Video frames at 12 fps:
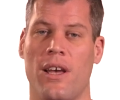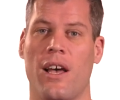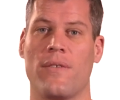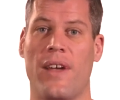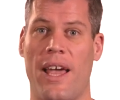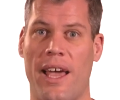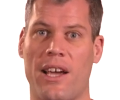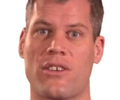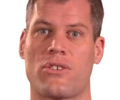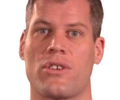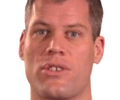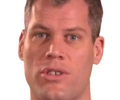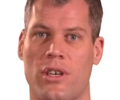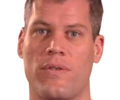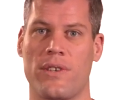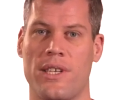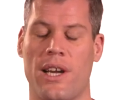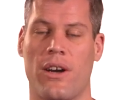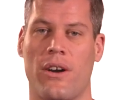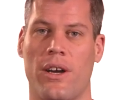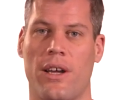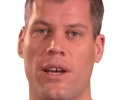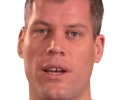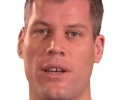of extra surface
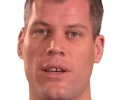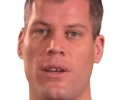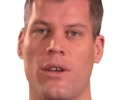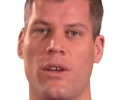area